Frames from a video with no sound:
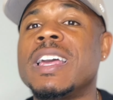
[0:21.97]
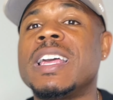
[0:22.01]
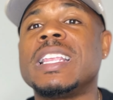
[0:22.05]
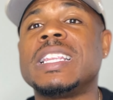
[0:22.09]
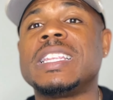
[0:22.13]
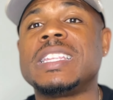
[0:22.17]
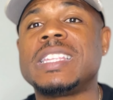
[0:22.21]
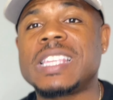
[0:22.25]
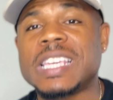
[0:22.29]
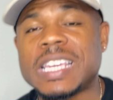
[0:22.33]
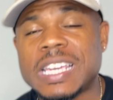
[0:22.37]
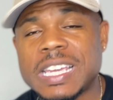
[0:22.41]

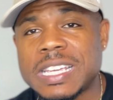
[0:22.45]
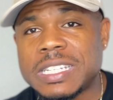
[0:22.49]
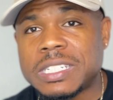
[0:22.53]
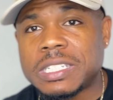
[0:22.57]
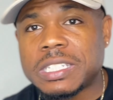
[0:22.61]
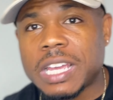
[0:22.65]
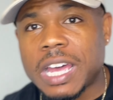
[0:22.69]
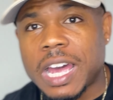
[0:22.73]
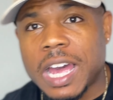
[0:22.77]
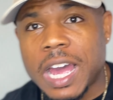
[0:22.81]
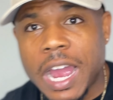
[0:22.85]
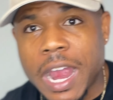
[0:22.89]
these
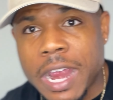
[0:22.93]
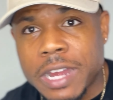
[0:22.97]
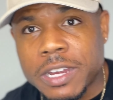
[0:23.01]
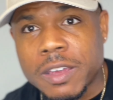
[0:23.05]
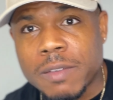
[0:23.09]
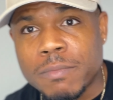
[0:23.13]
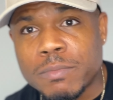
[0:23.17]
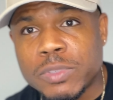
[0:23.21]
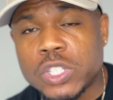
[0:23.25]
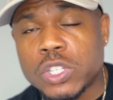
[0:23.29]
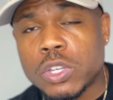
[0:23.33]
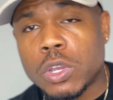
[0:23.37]

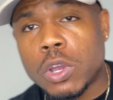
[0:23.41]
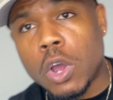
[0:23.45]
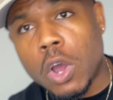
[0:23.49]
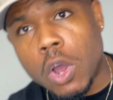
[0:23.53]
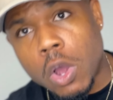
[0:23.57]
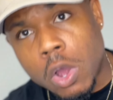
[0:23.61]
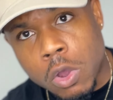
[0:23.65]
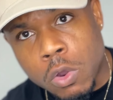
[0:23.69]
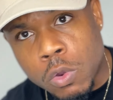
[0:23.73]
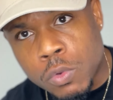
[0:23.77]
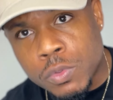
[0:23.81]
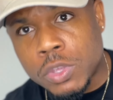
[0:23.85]
items
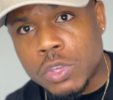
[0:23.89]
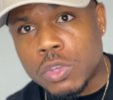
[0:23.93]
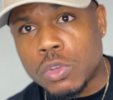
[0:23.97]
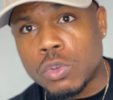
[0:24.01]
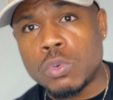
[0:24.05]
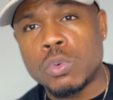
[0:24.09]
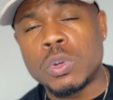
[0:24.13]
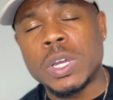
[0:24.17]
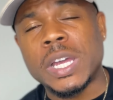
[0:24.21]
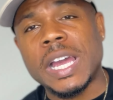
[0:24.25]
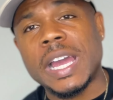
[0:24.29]
on you